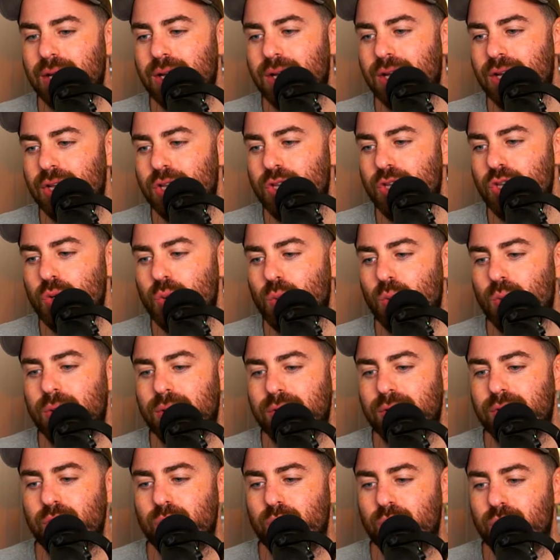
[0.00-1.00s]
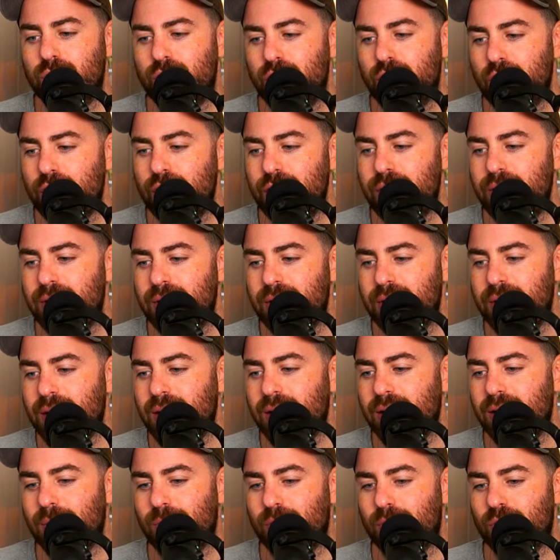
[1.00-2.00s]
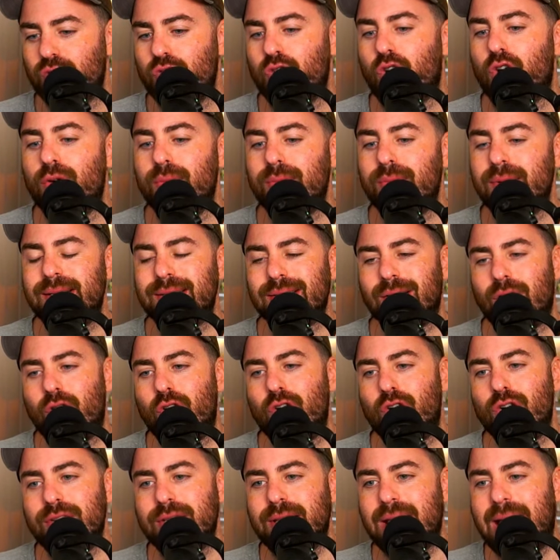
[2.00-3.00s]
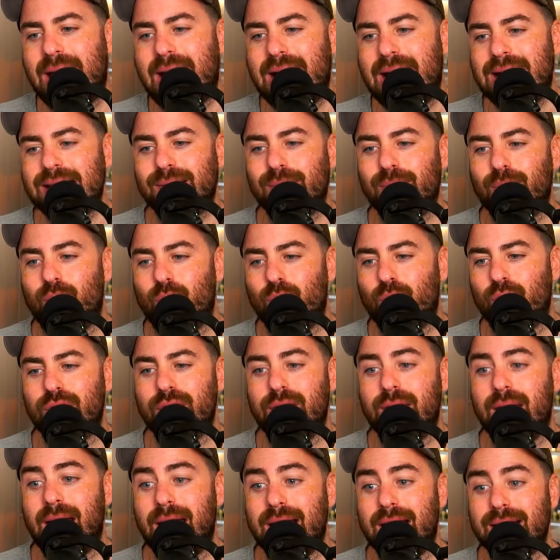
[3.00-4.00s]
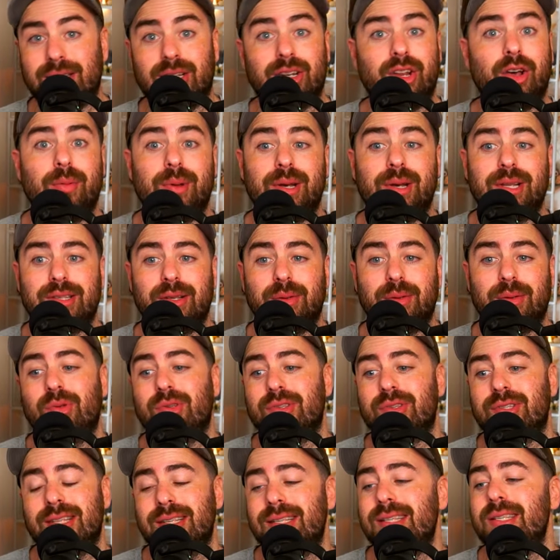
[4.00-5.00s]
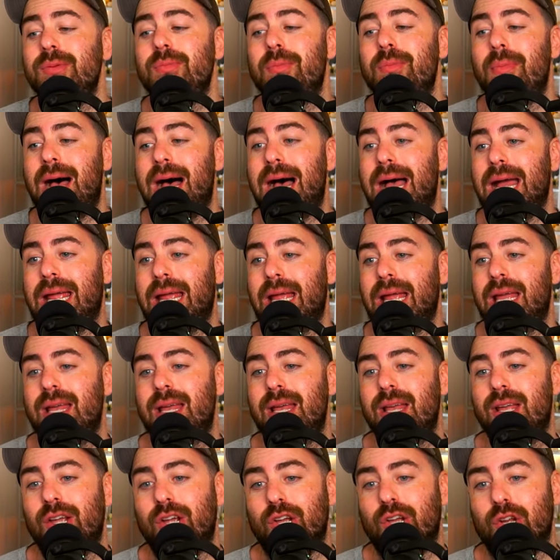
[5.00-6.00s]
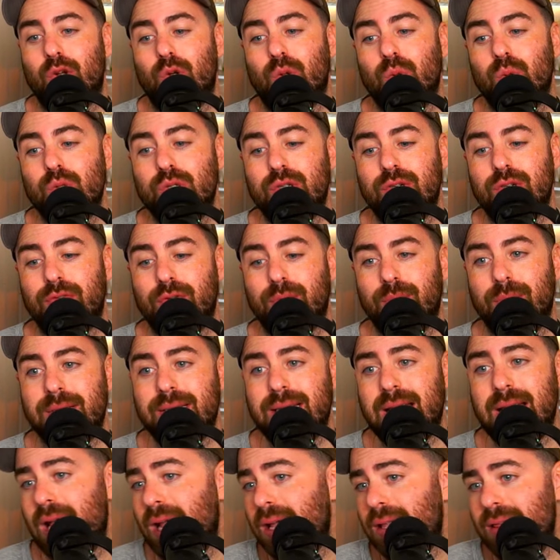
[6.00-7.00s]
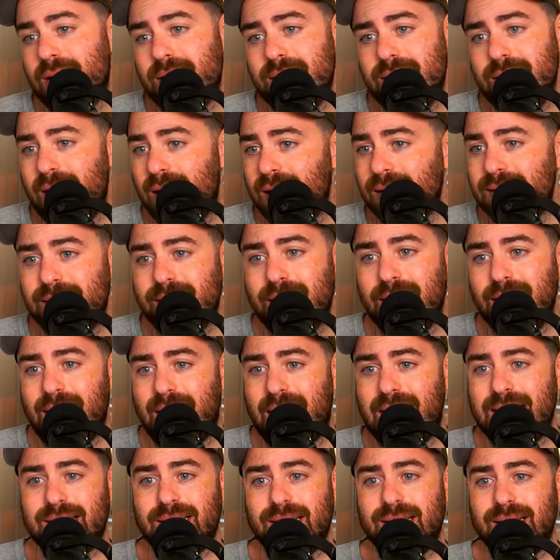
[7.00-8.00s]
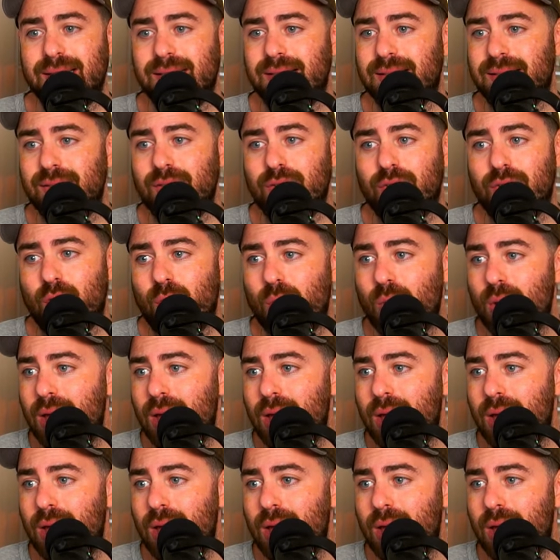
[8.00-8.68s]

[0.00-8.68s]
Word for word: you will do good. The Mulcharmies aren't as important as the Dominus Impulse. This is my conclusion from this deck. And this deck still has its, you know,